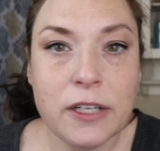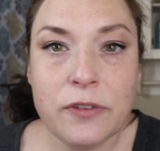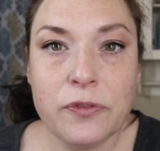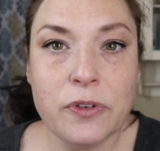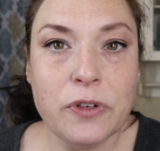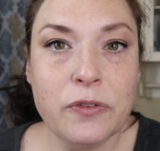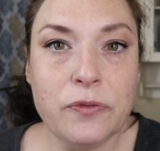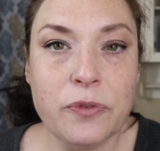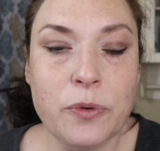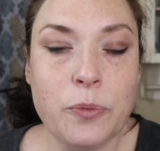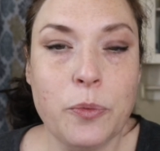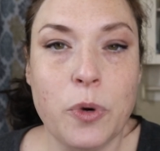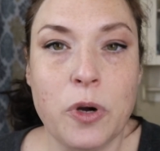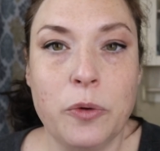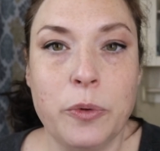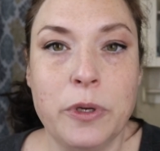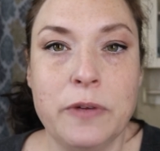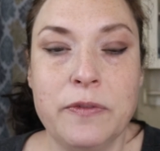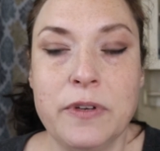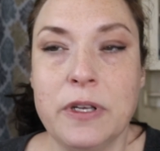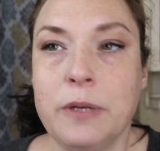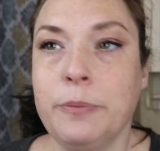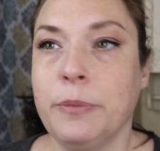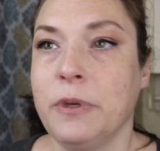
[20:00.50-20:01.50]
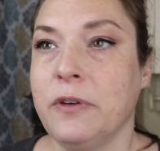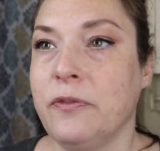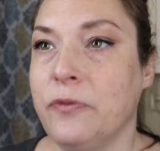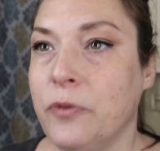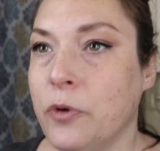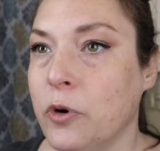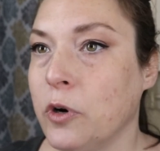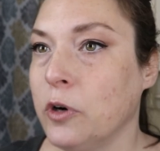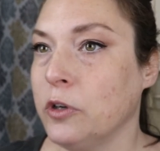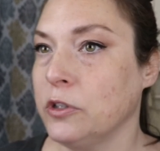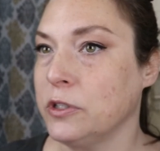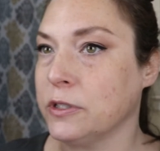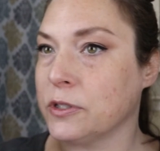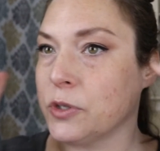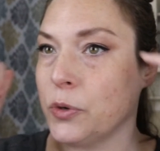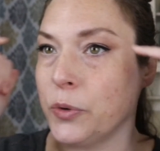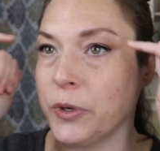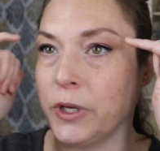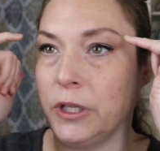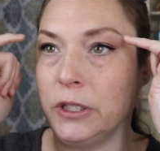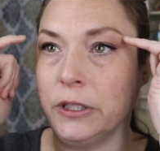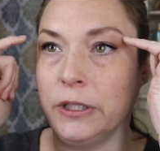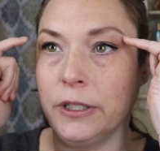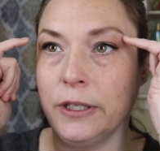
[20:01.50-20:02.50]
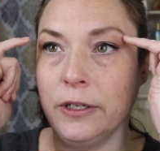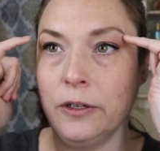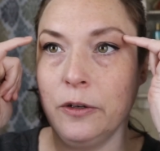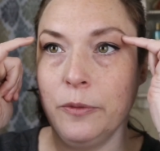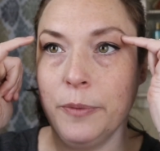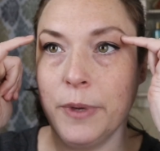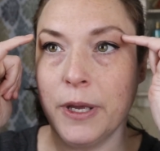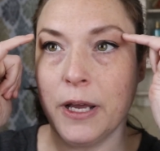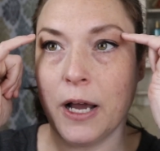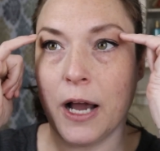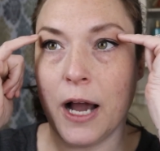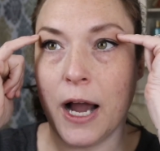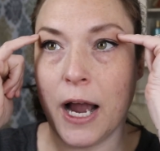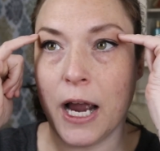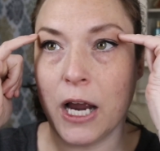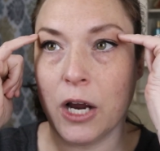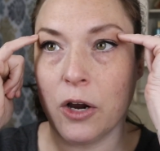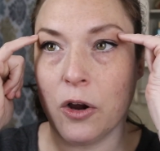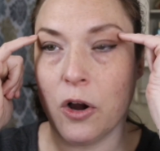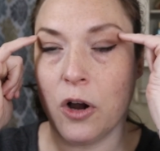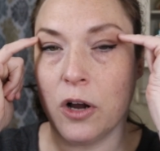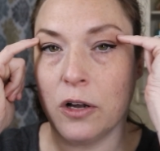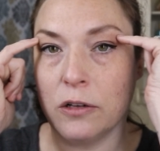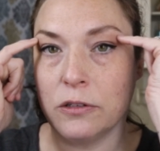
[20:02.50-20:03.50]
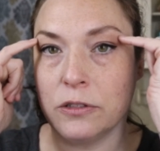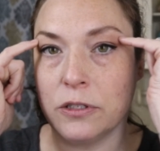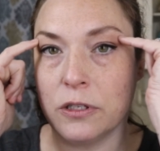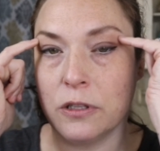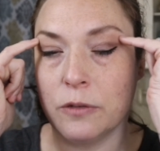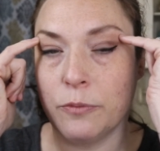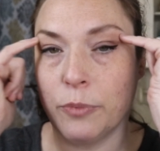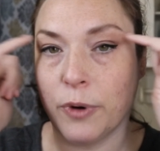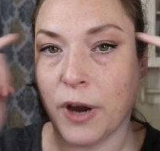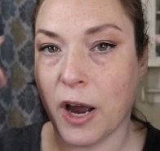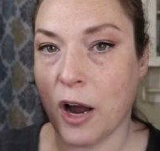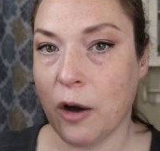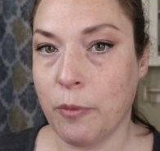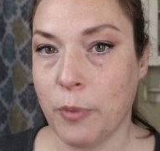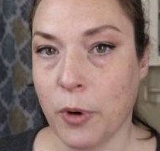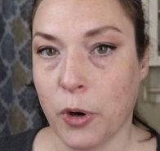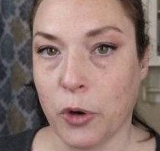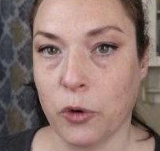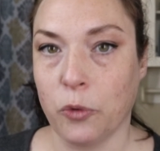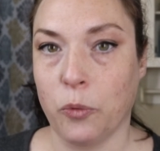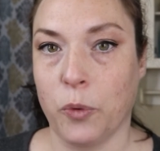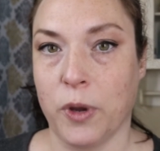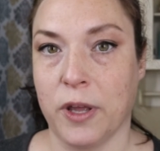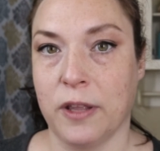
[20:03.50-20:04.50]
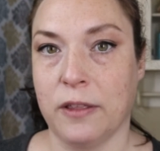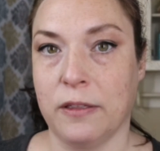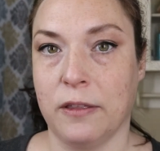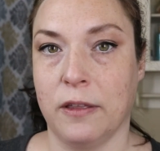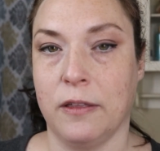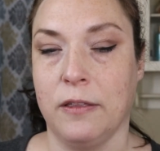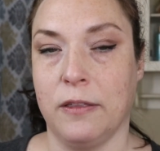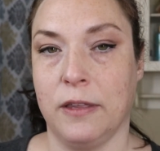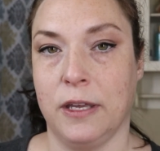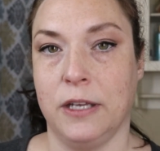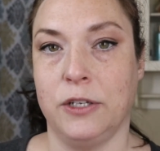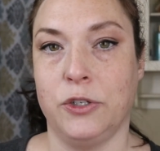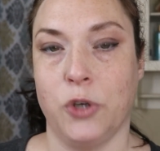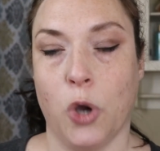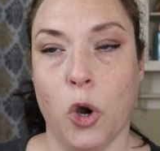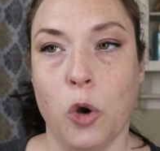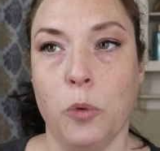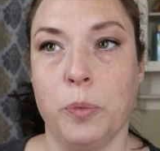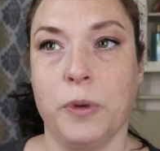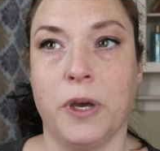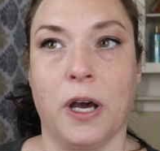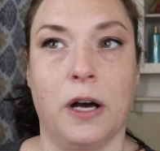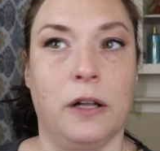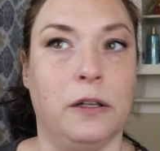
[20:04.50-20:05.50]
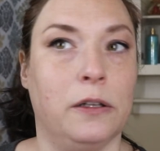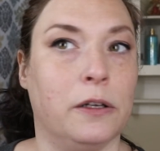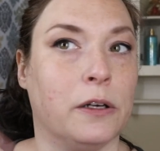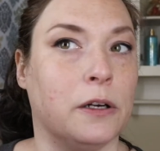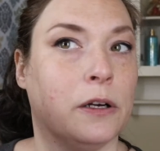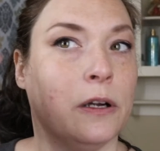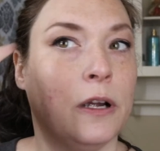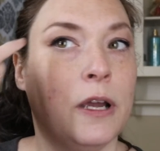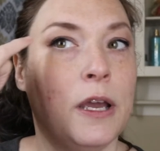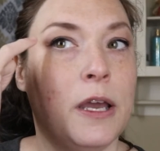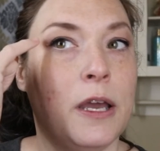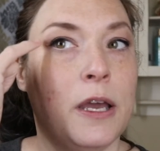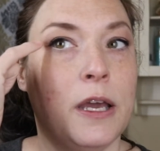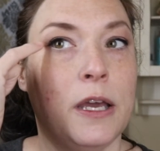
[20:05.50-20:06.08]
different from what we've done before, just going a little bit higher onto the brow bone with the taupe color,